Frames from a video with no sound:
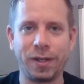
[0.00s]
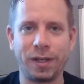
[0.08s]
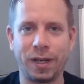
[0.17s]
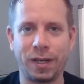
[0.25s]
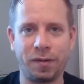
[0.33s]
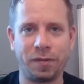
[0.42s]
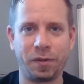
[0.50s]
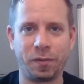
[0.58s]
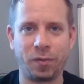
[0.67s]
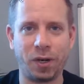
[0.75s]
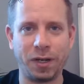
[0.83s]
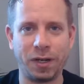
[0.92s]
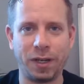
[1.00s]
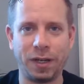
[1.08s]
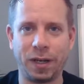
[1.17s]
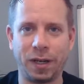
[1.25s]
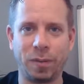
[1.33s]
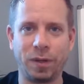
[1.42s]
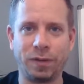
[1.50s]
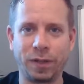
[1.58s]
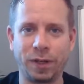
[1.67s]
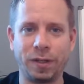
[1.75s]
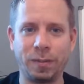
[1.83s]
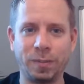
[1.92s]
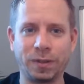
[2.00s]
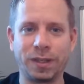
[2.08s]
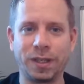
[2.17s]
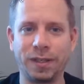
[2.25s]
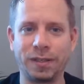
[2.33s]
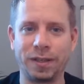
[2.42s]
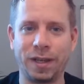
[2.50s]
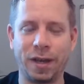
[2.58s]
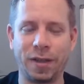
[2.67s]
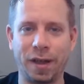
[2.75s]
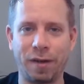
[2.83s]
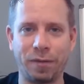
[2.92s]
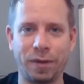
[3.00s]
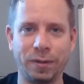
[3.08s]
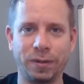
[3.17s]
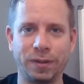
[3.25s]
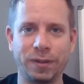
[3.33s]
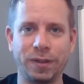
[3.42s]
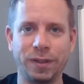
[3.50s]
And lift the right knee a couple of times and see how that feels.